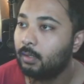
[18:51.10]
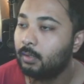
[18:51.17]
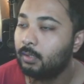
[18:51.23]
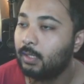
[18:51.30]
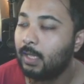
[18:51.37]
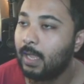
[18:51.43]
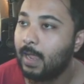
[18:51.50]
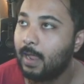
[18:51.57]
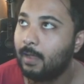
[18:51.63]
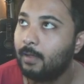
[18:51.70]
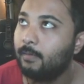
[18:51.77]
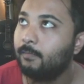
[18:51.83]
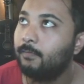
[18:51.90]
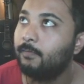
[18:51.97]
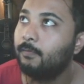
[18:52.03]

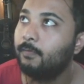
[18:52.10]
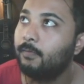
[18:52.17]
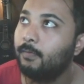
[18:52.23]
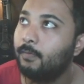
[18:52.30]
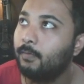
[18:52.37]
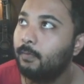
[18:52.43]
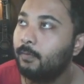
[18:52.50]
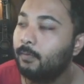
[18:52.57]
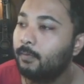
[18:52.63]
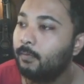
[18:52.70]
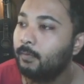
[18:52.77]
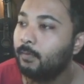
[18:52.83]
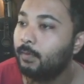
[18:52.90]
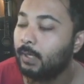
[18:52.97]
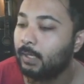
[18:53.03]
I
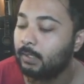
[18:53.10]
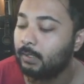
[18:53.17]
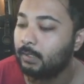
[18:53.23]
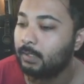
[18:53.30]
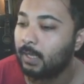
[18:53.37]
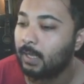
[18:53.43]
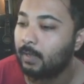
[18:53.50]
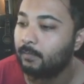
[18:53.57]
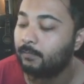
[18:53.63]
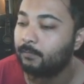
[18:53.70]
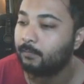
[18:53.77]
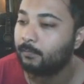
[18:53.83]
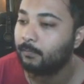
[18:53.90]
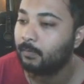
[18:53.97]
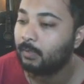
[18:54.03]
think they have
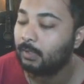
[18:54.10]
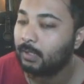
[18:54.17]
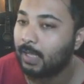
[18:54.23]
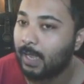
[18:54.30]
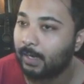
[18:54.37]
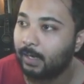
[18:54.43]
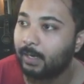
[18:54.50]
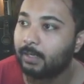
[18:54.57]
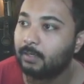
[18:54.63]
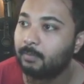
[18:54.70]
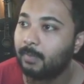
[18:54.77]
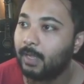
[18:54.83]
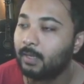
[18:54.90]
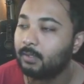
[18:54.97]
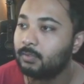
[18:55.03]
Gligar at the
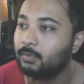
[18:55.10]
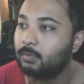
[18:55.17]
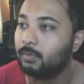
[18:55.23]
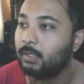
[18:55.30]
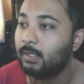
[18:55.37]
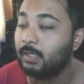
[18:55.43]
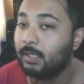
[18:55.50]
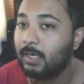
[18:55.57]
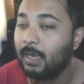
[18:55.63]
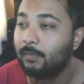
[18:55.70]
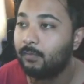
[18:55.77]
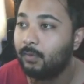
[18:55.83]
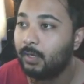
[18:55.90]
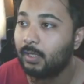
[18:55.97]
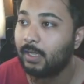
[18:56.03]
back, so they didn't
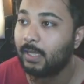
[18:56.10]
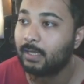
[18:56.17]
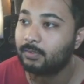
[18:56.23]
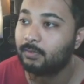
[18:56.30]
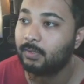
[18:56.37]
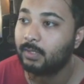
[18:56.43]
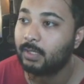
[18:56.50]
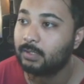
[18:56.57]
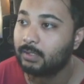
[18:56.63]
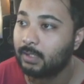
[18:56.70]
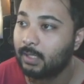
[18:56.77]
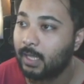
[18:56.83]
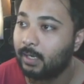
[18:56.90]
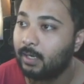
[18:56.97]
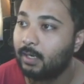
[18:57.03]
have real answer against
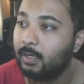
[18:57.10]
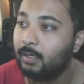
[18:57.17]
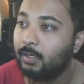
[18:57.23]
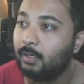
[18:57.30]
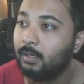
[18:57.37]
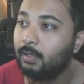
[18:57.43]
Gligar.